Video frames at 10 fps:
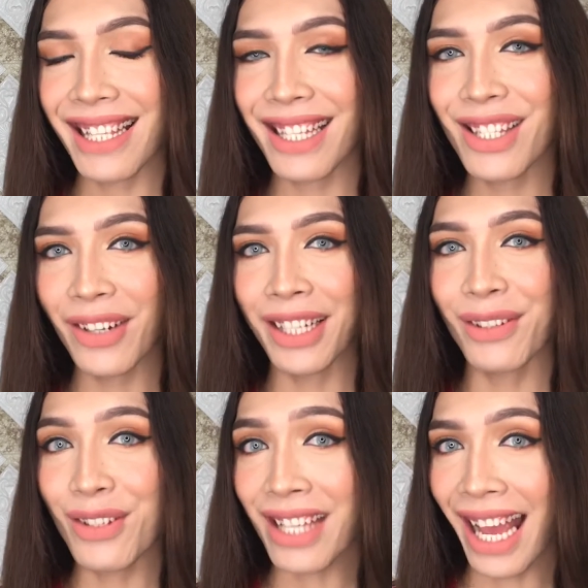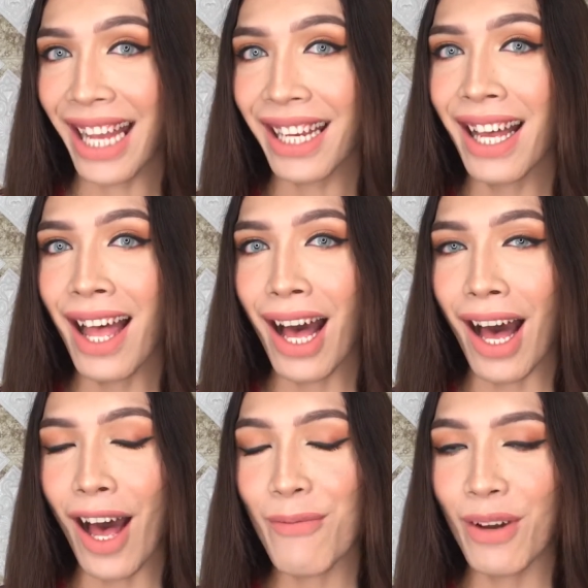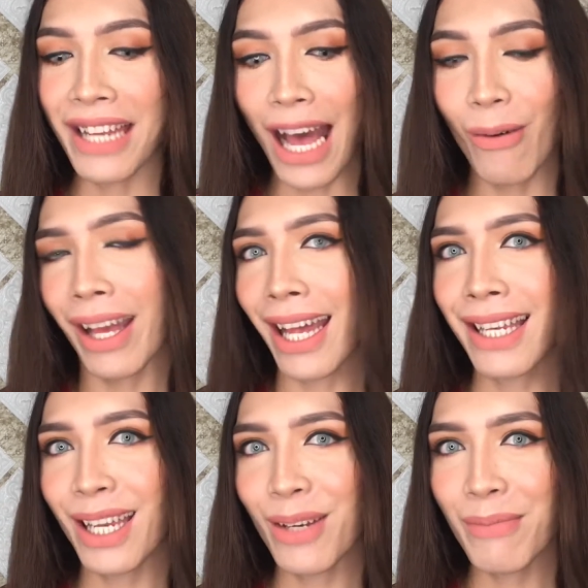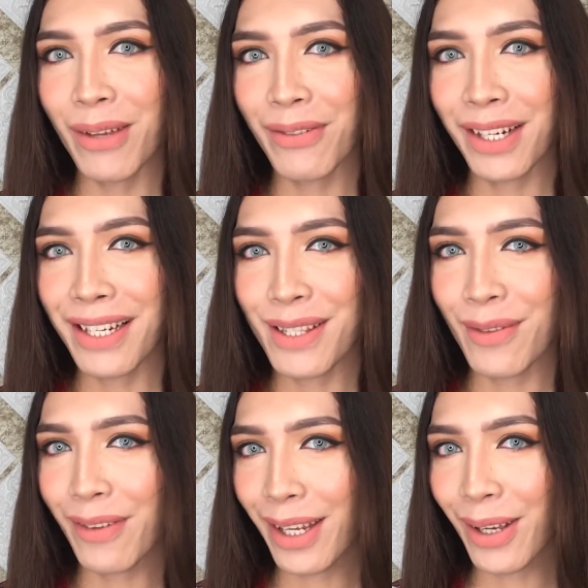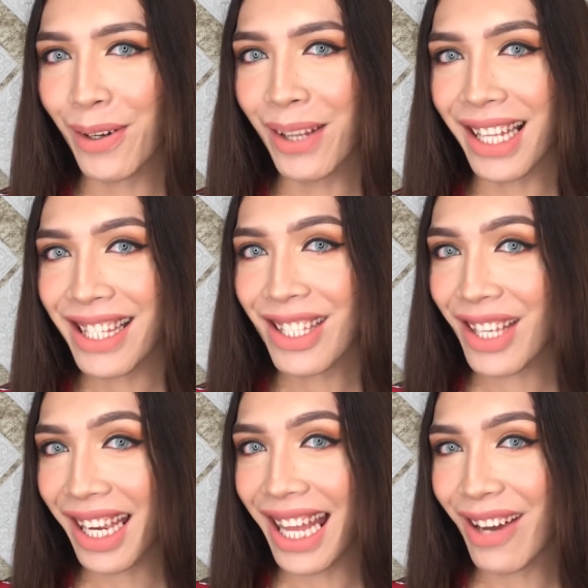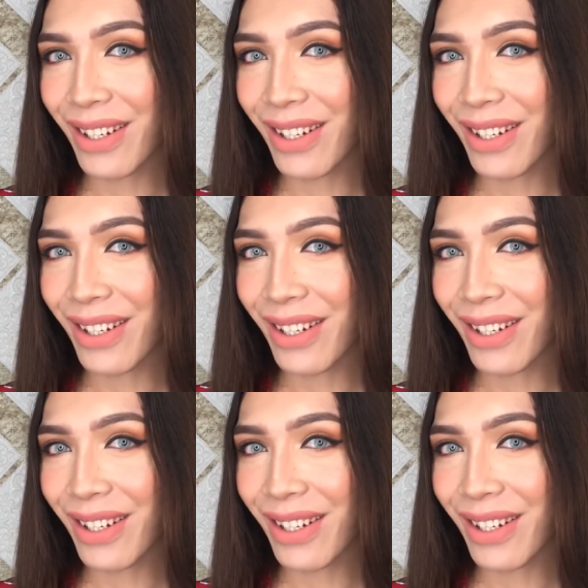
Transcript: Let's try to check on how I ended my first video. Let's check it out.